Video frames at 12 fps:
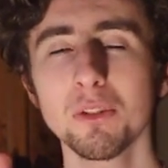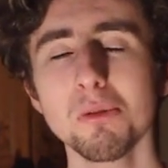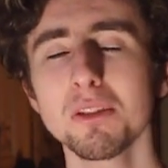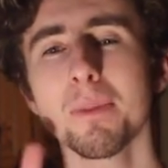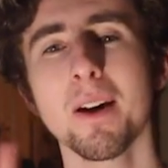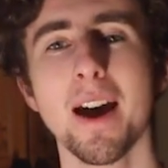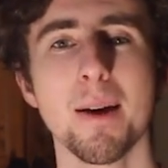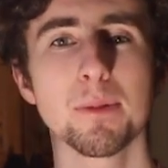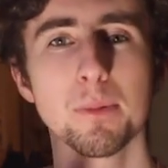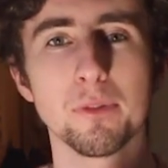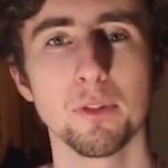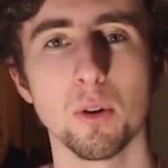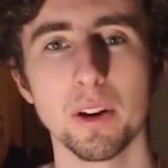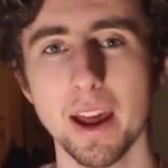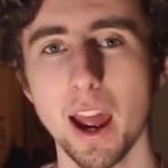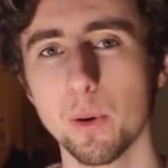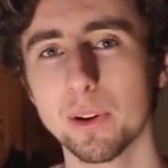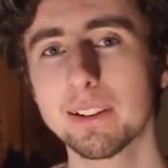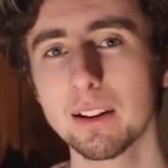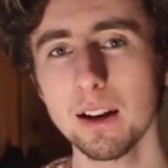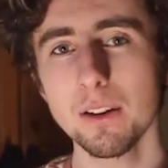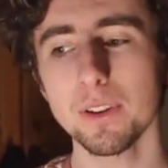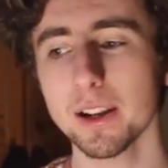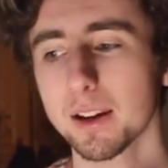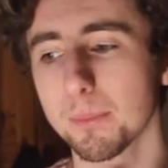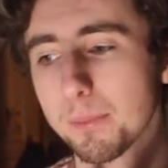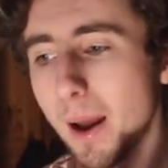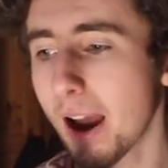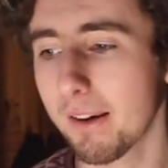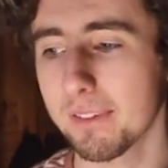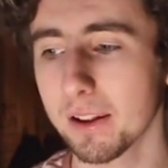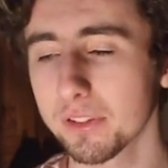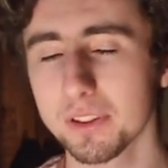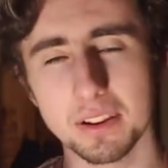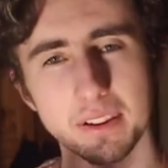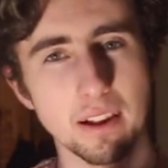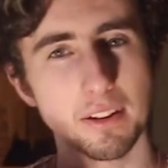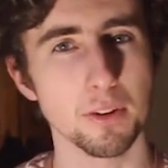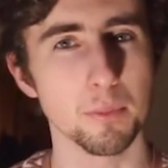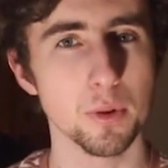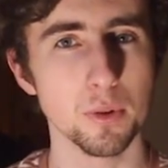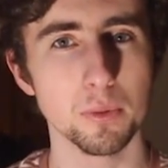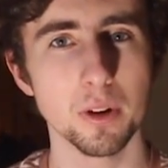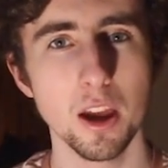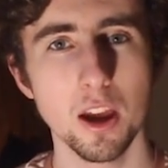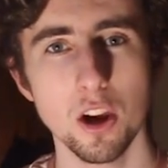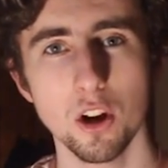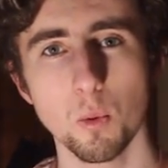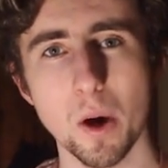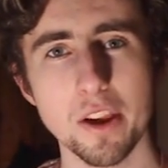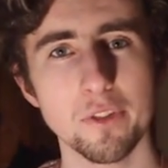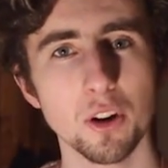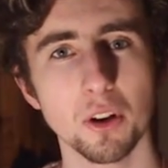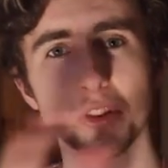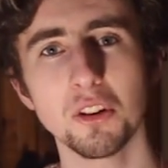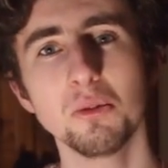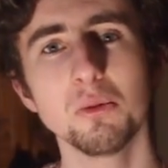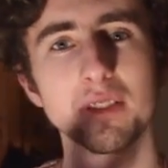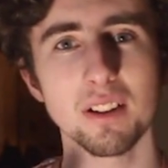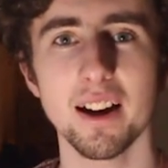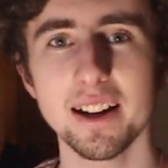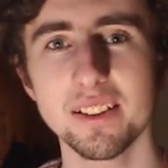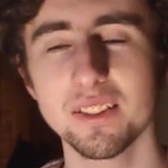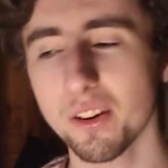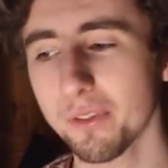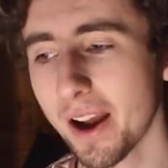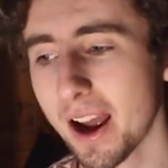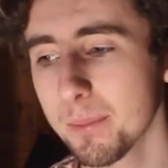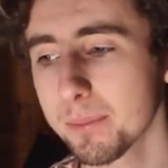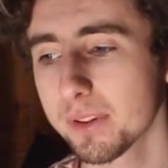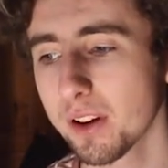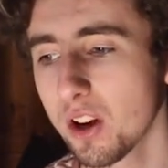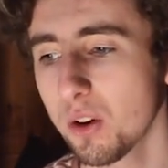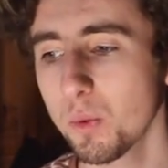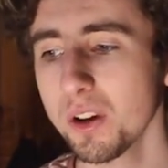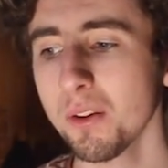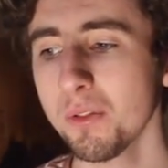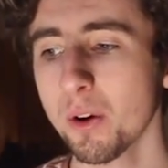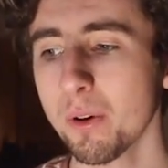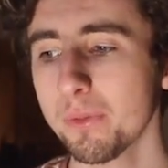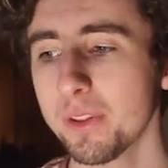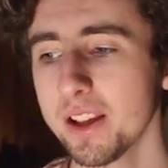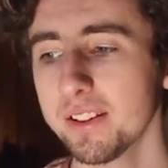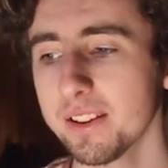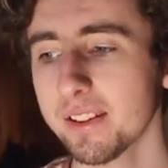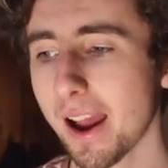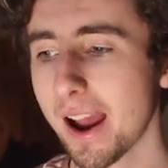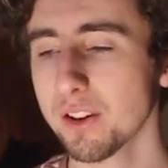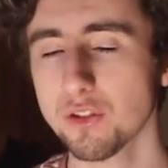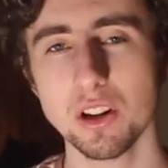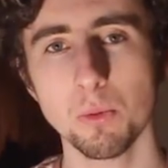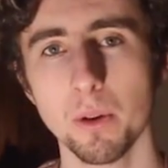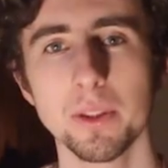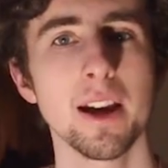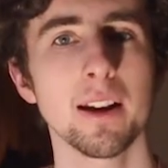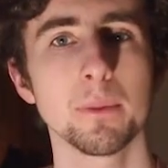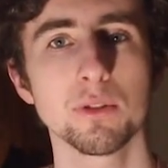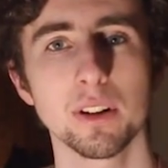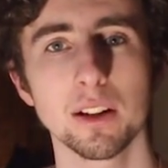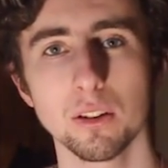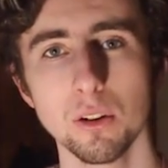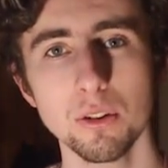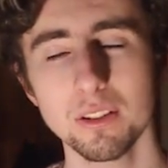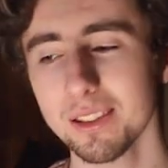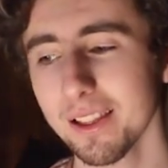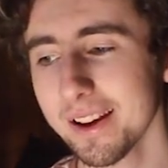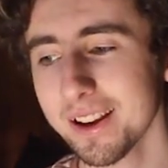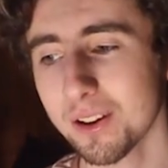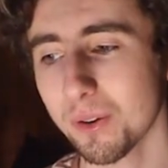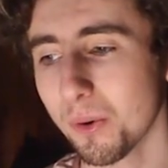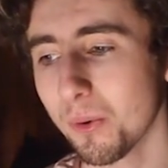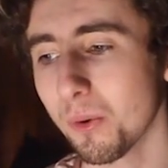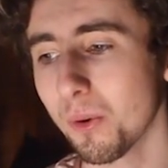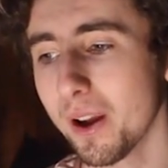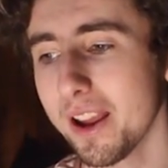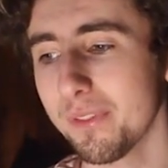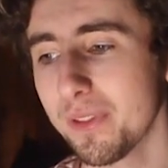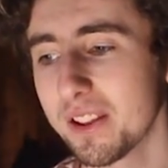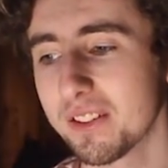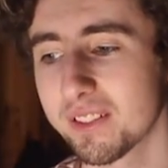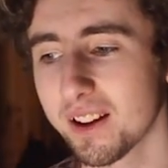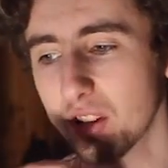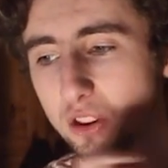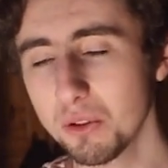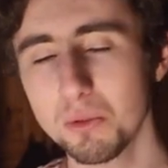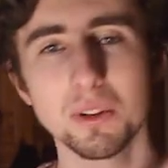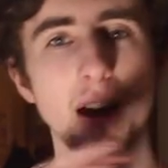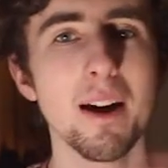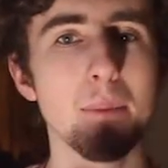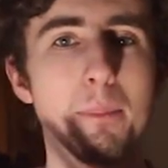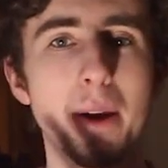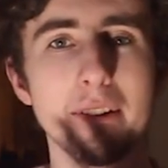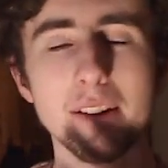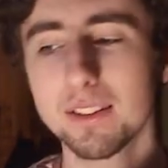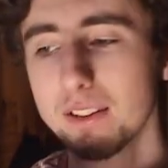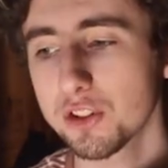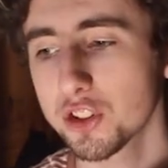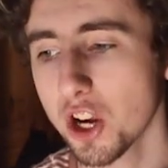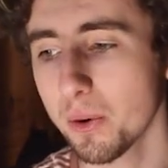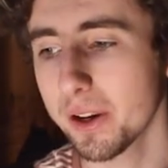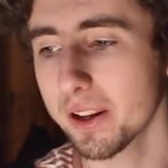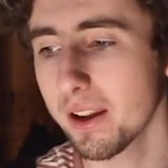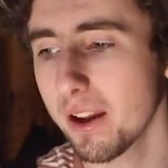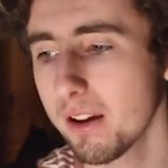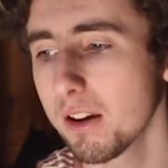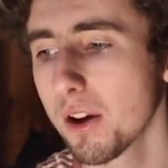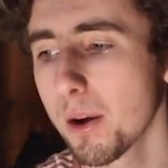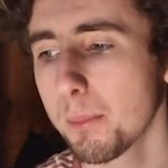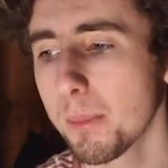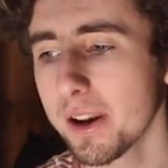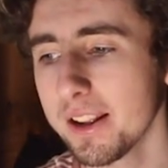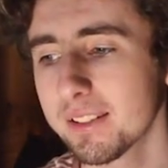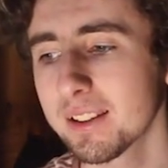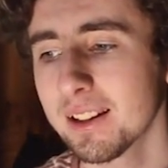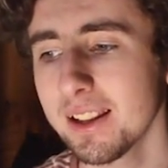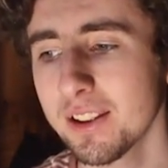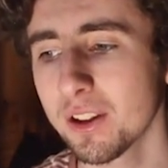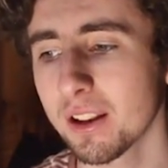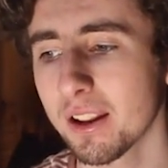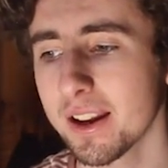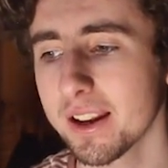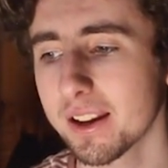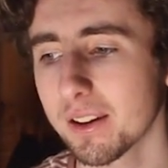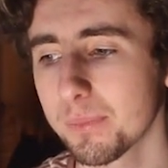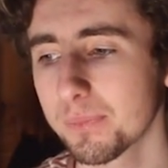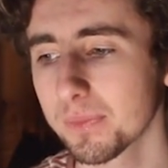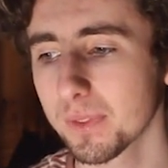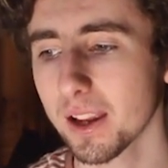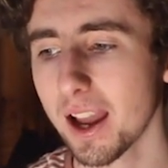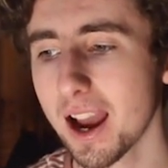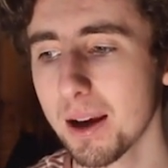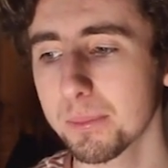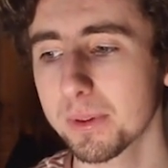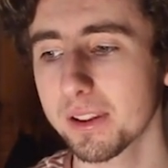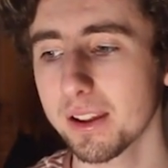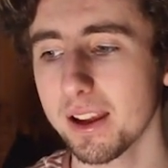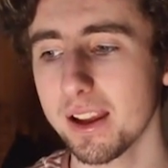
talked about Happs before and how it's kind of like a parallel to Sun and Moon where you've got two sides of Happs. We don't know if this is actually what the animatronic looks like or if this is like two time periods it's showing, but it's clear that like Happs